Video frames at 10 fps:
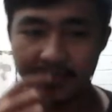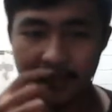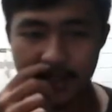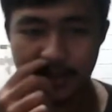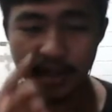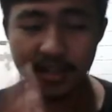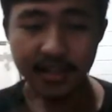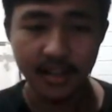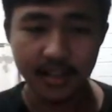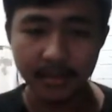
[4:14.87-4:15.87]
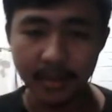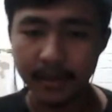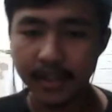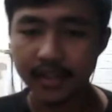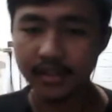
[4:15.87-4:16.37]
As well as a link to my
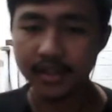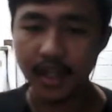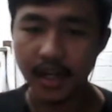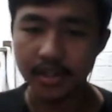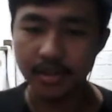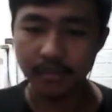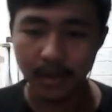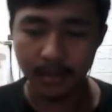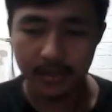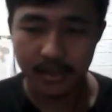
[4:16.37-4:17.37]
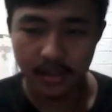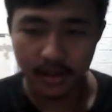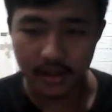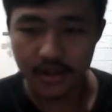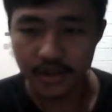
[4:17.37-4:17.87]
Patreon that I should probably
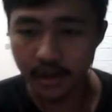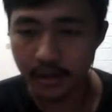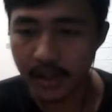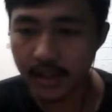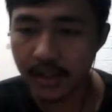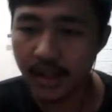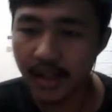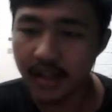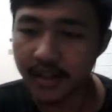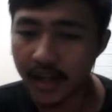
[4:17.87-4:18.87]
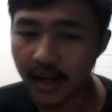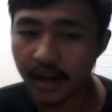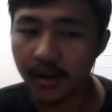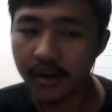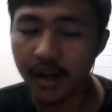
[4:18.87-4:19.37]
start showing
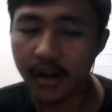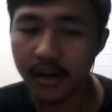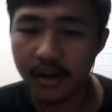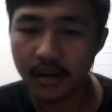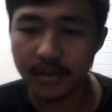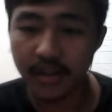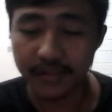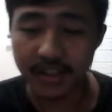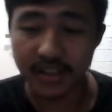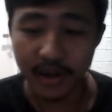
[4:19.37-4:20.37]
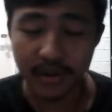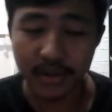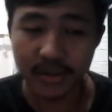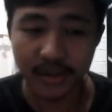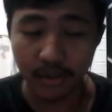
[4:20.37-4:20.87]
down, shoving down your
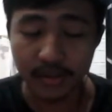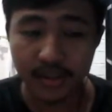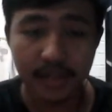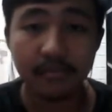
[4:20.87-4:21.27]
throats.